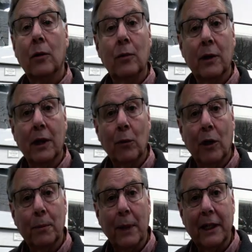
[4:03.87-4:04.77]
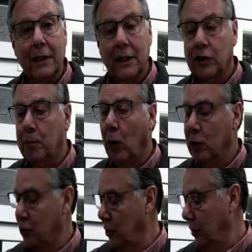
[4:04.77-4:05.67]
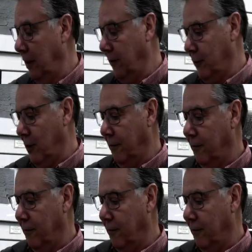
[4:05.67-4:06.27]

when I want to make an exposure, after I've